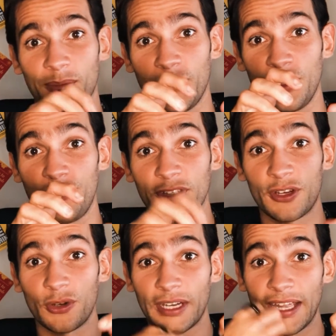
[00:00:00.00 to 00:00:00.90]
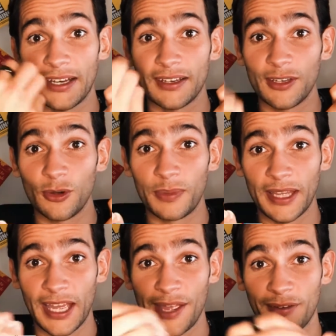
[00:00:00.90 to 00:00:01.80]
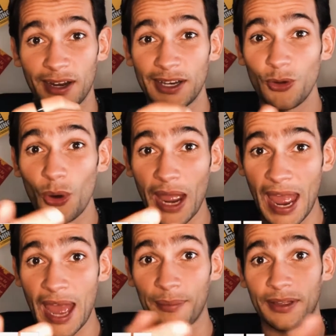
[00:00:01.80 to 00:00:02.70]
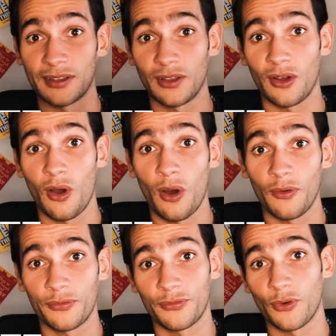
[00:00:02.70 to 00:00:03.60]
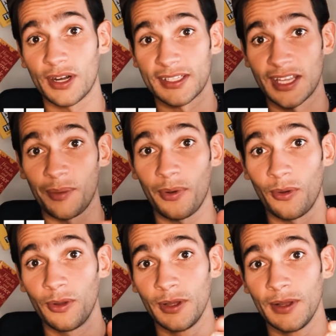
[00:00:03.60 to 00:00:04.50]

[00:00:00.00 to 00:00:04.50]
But if you create a new behavior, a new habit of, for example,